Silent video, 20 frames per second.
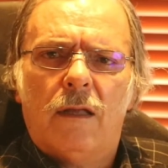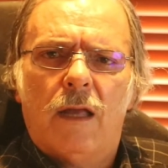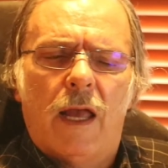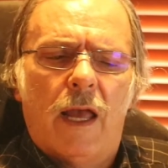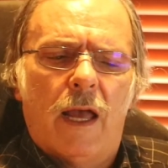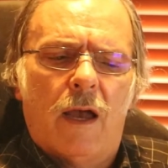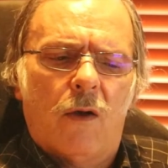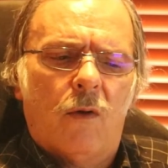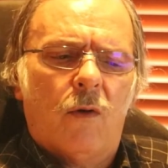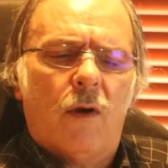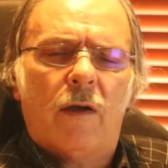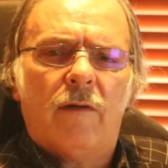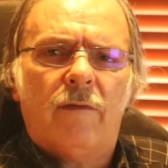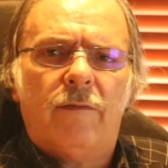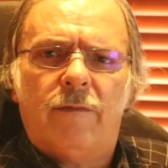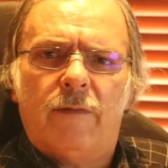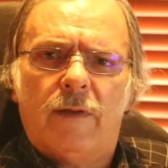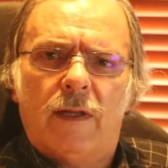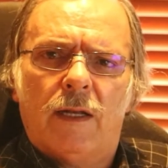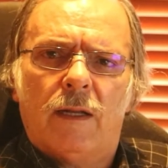how I
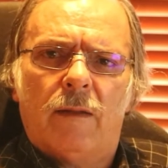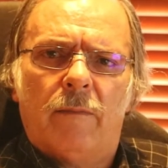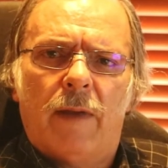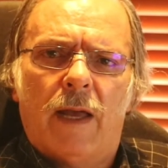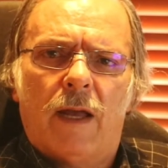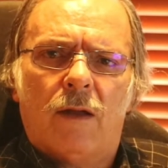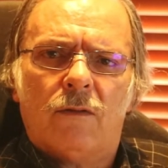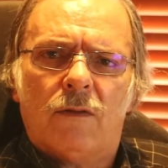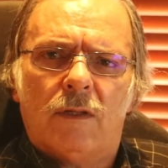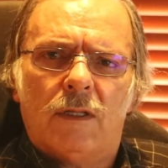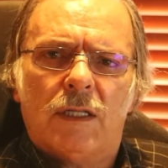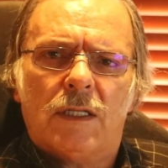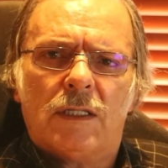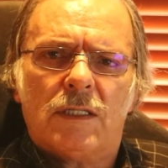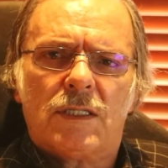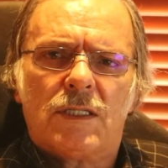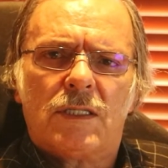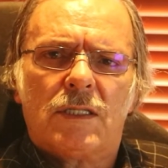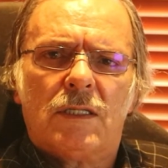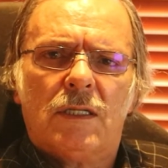feel about
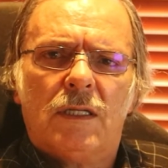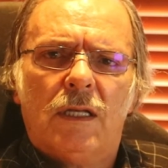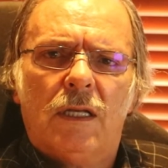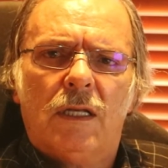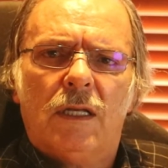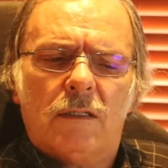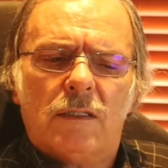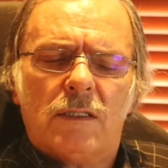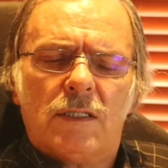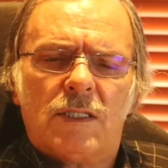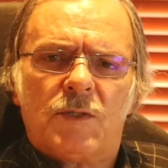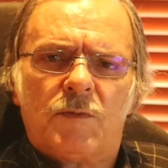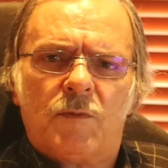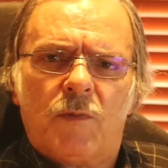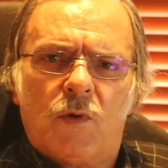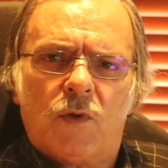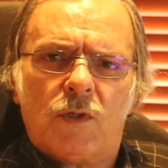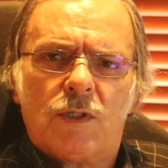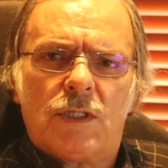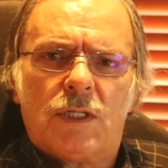this
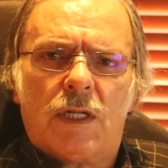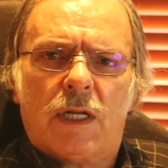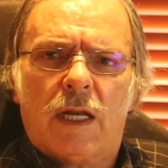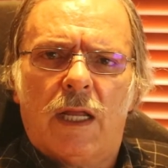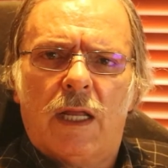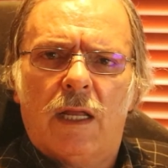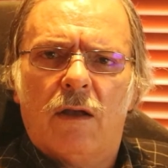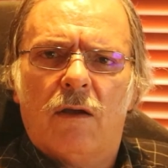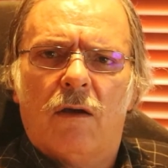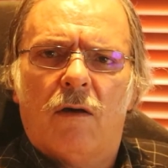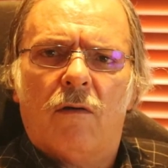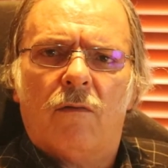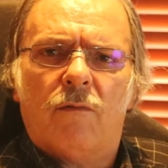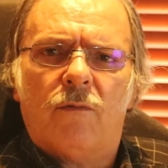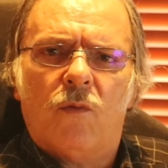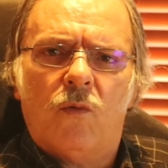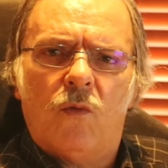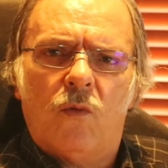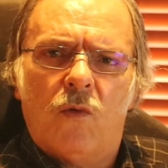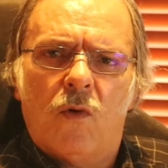sponsoring of
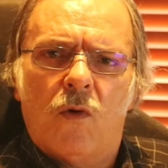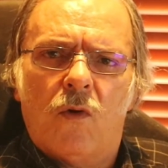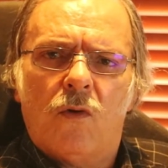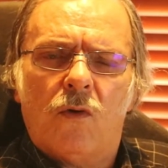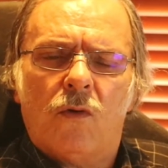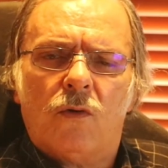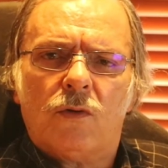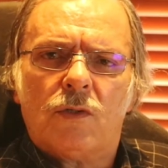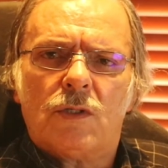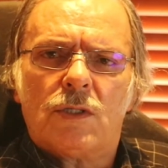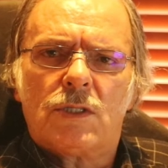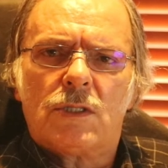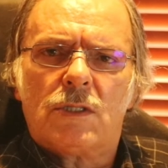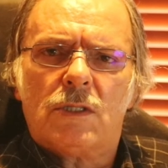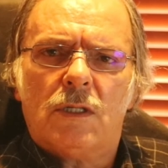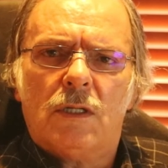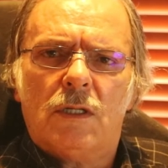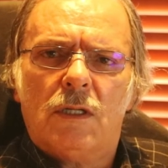wars.